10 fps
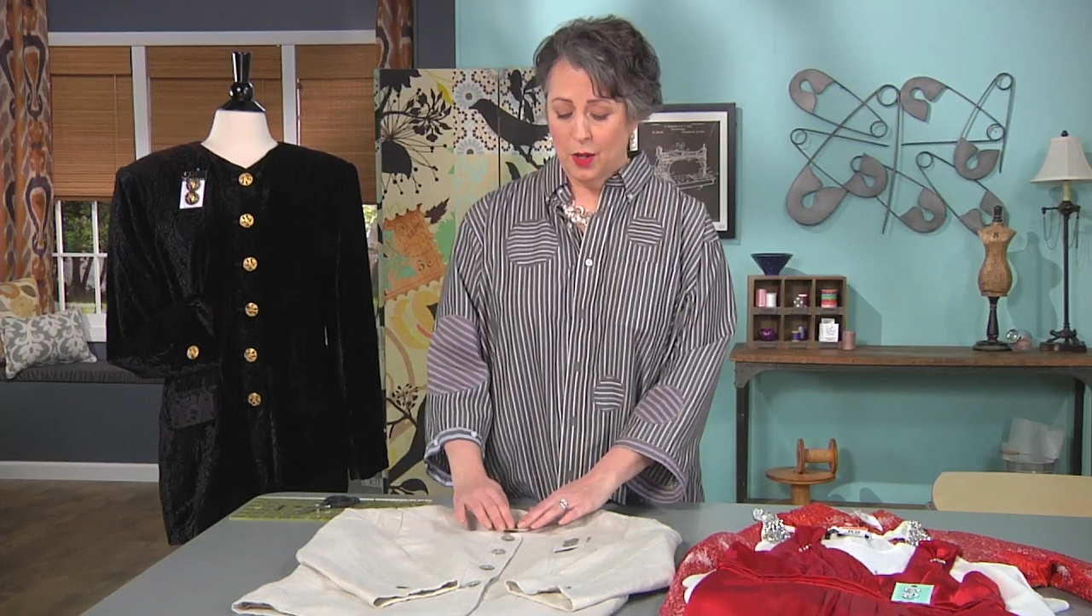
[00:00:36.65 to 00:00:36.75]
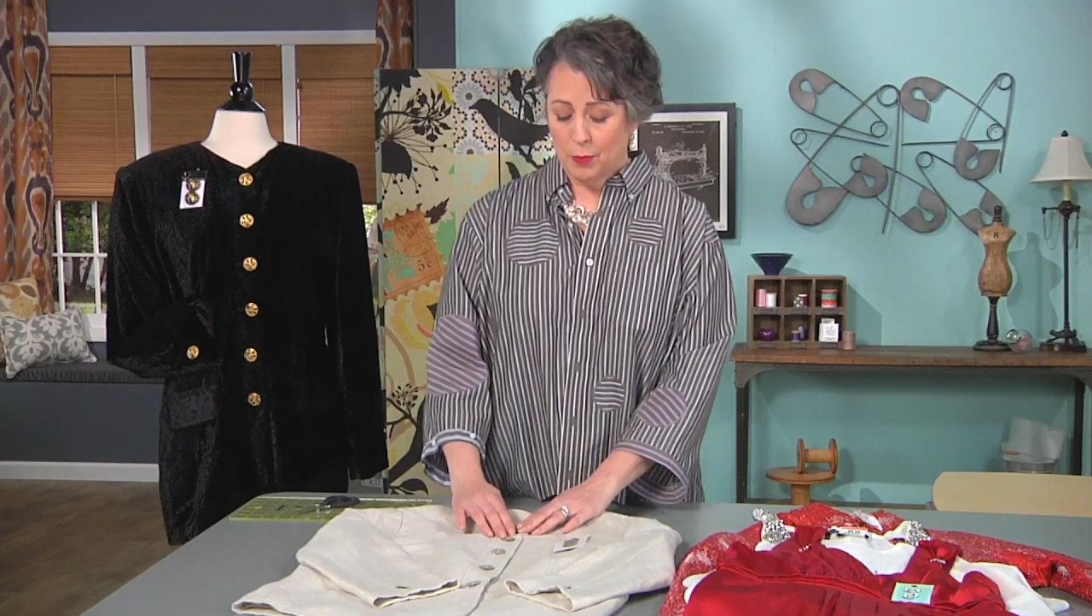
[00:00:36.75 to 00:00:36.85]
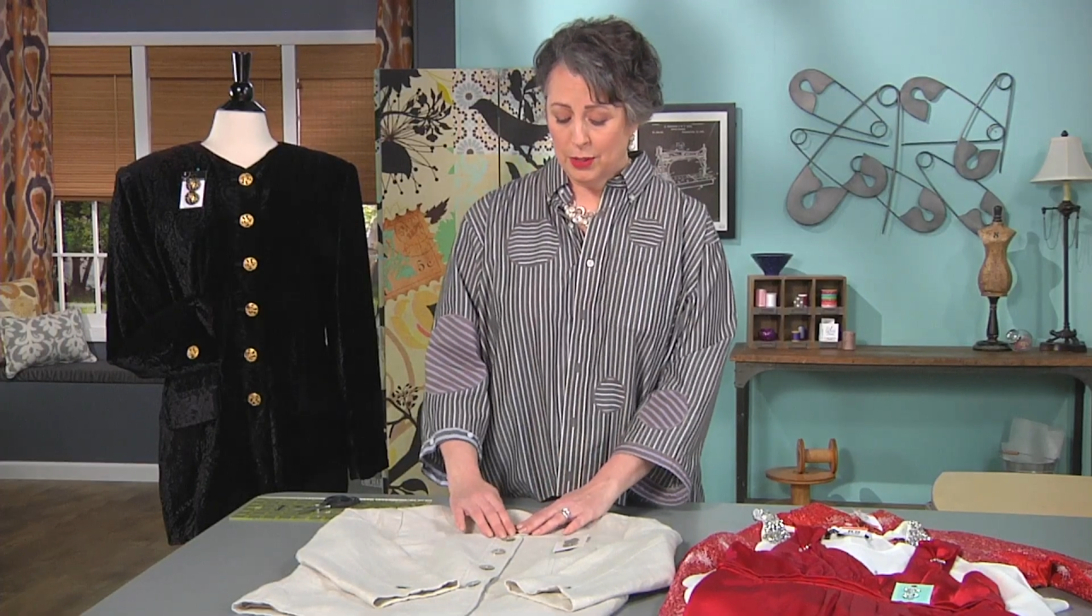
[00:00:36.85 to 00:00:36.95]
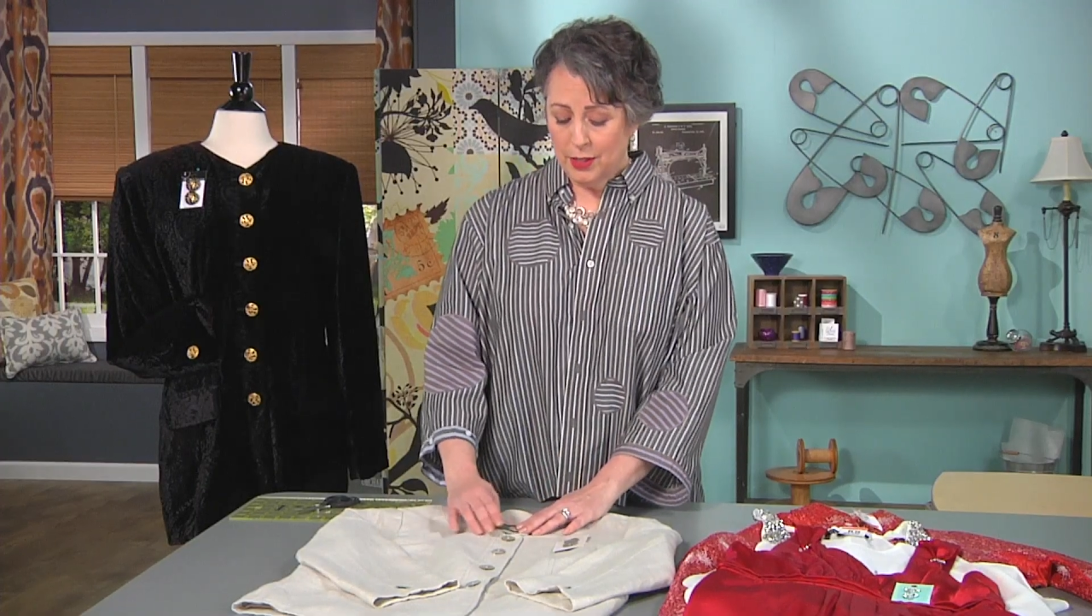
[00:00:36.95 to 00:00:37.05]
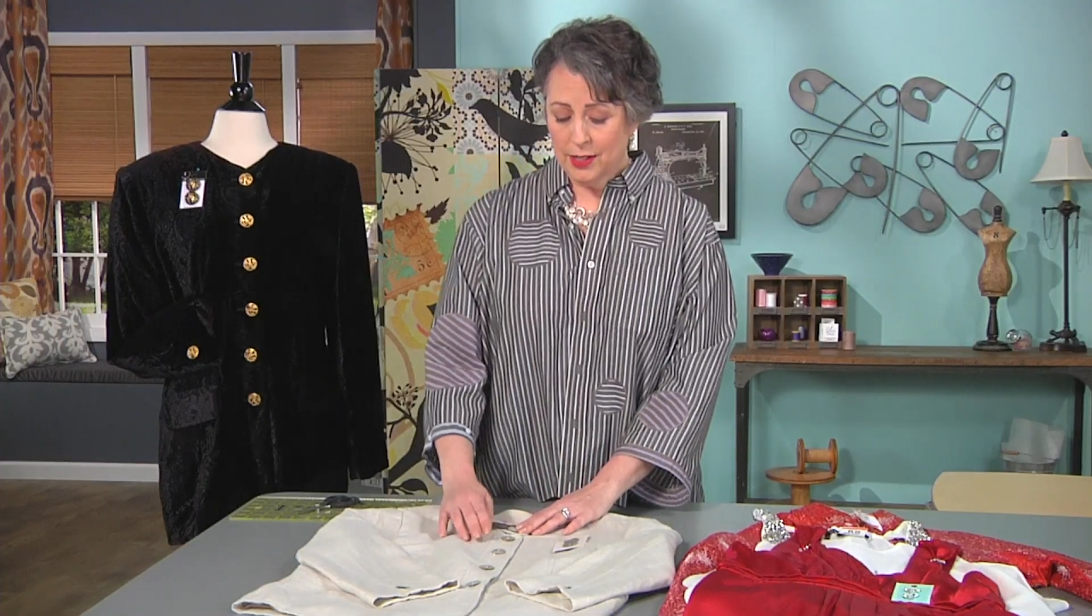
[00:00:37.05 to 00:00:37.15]

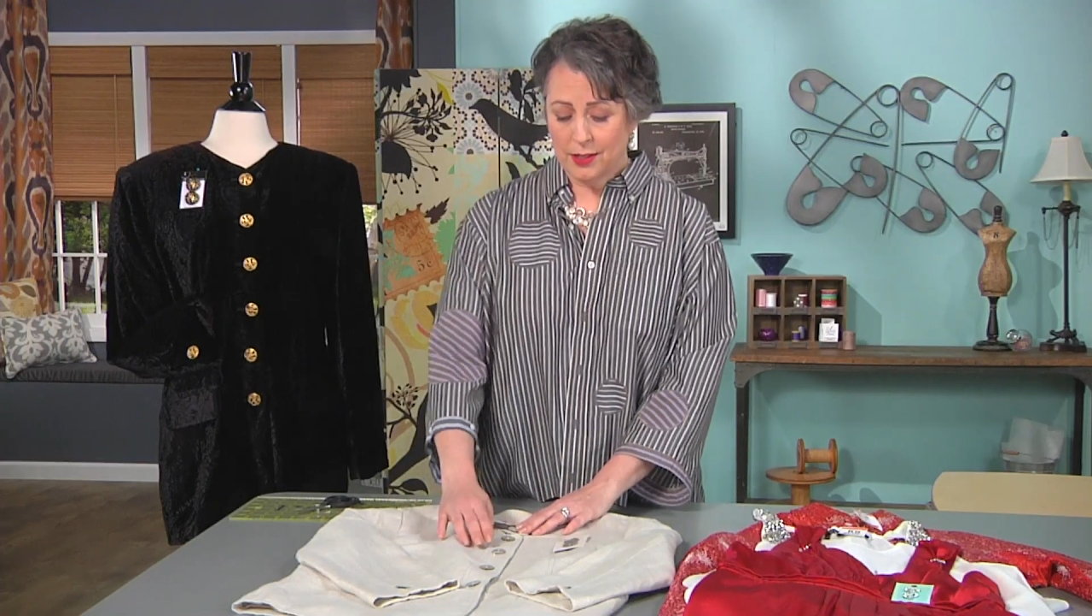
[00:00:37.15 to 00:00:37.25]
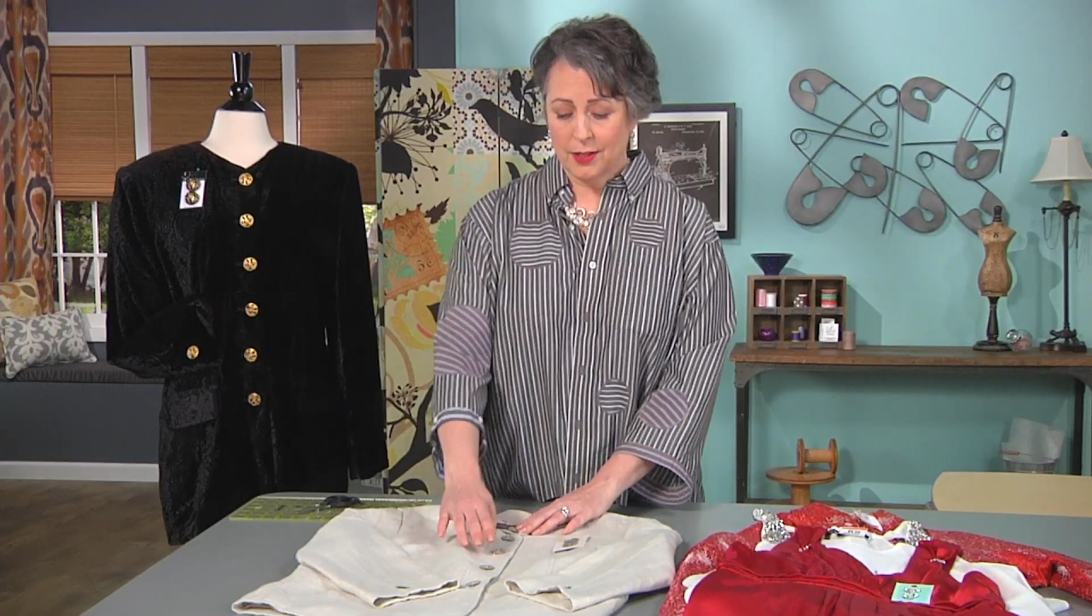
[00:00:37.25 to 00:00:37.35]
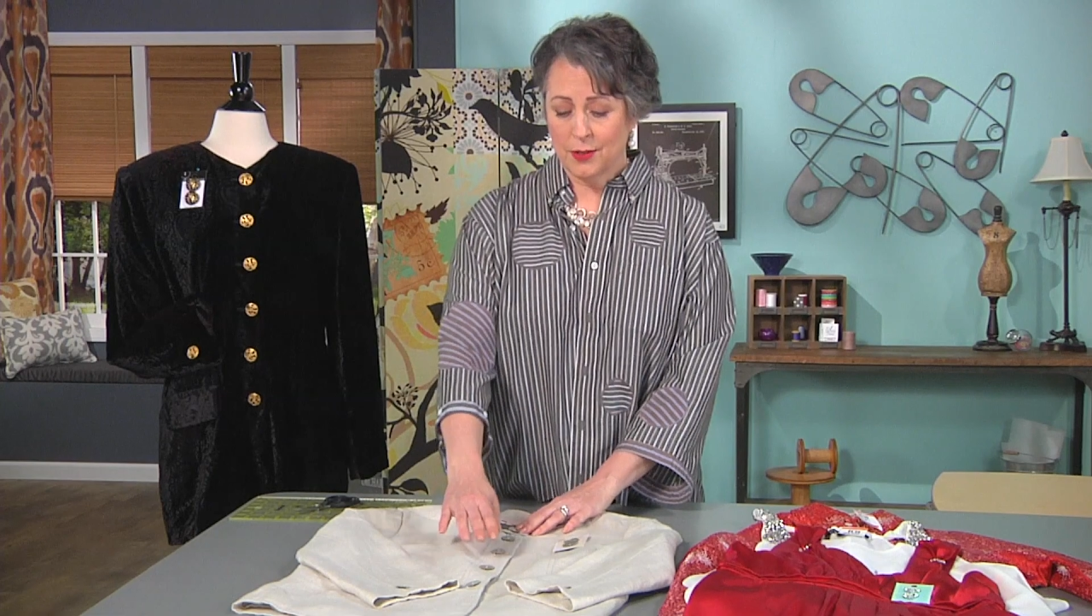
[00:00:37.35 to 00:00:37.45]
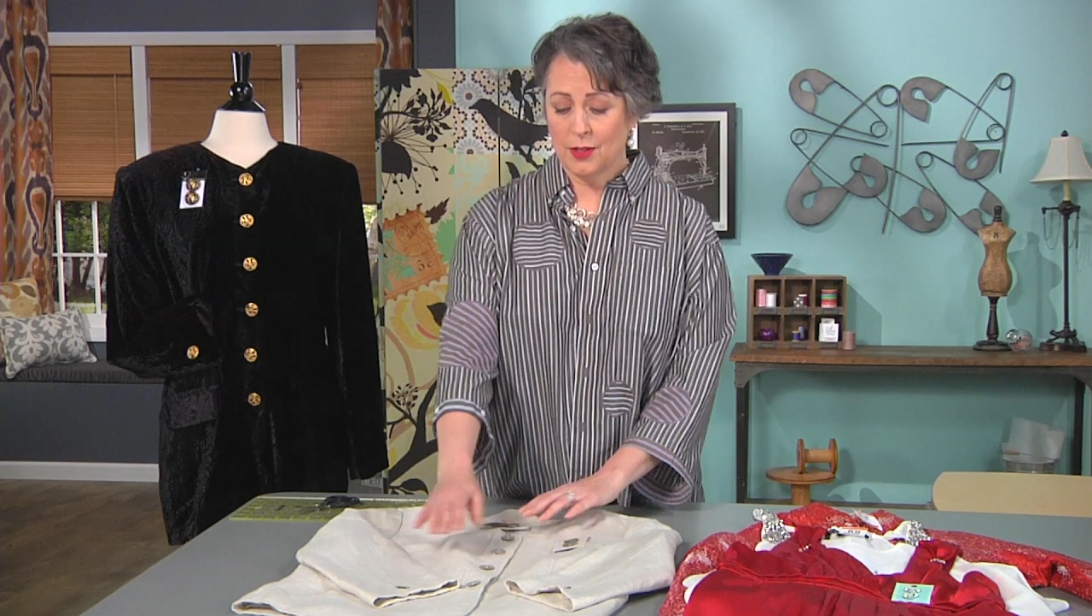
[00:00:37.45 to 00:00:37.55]
But look at this,